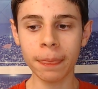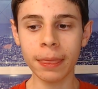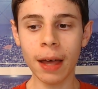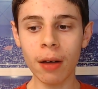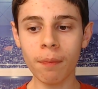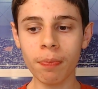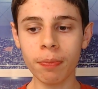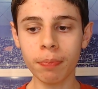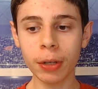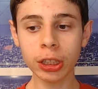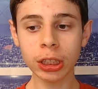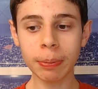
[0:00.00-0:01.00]
Now,
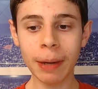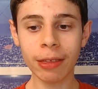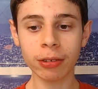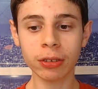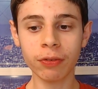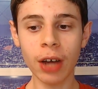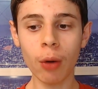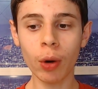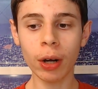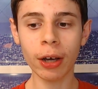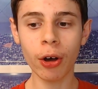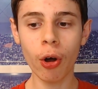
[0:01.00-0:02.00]
because the Panthers have not
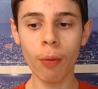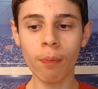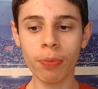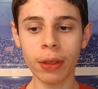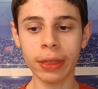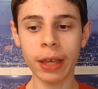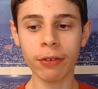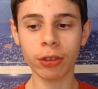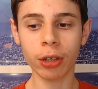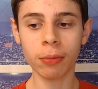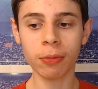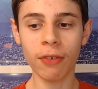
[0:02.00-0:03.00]
won at home, they're,
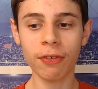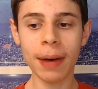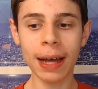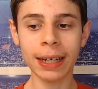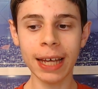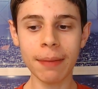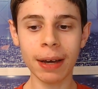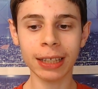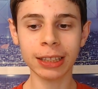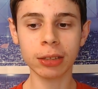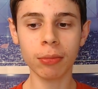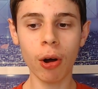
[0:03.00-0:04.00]
they're coming off a bad game
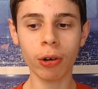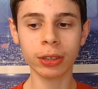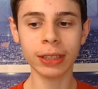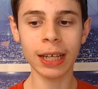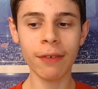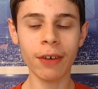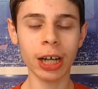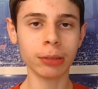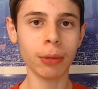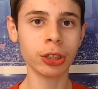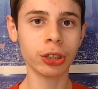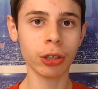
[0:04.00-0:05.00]
against the Maulers, they've got
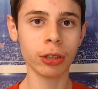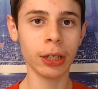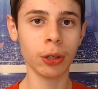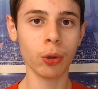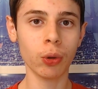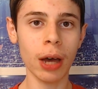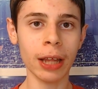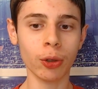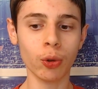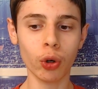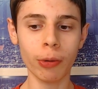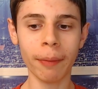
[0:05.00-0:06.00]
some uncertainty at the
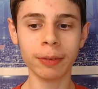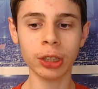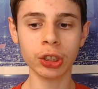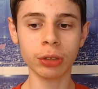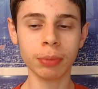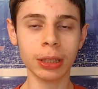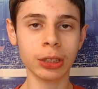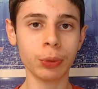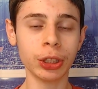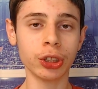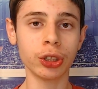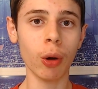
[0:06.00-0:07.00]
quarterback position because we
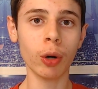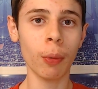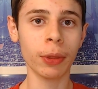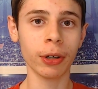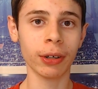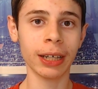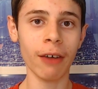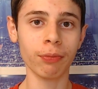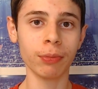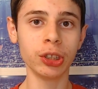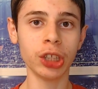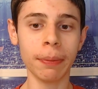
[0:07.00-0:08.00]
just don't know what they're going to get
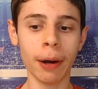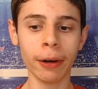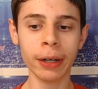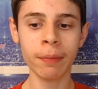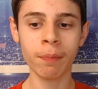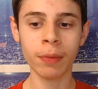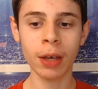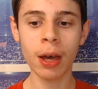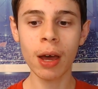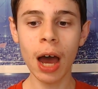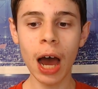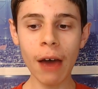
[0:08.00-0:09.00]
from EJ Perry.
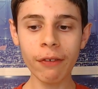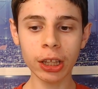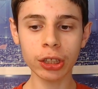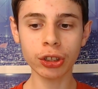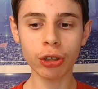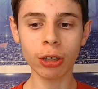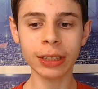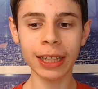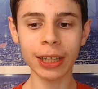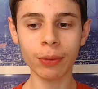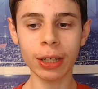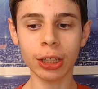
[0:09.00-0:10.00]
I've got the Stars
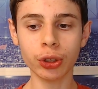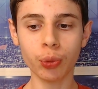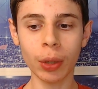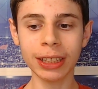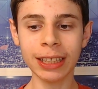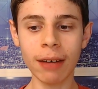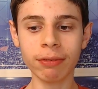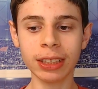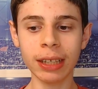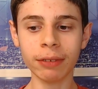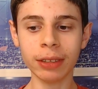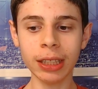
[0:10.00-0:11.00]
getting the win
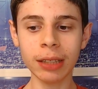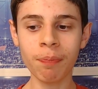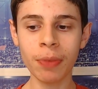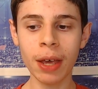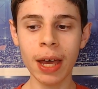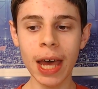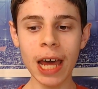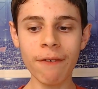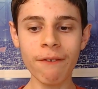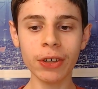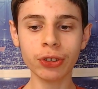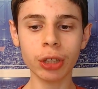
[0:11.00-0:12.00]
27-17 and
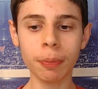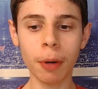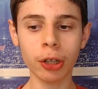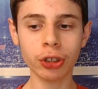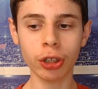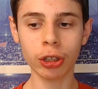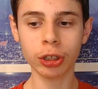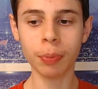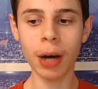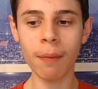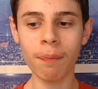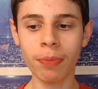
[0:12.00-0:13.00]
officially punching their
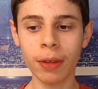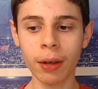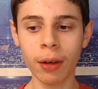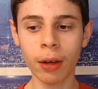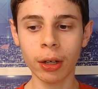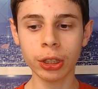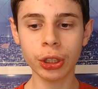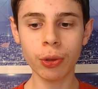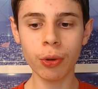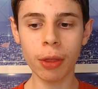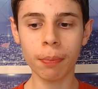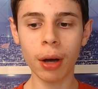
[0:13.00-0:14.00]
spot
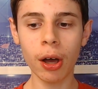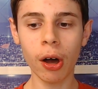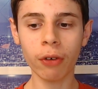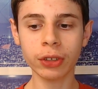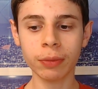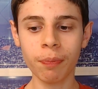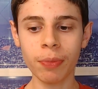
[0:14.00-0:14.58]
to the playoffs.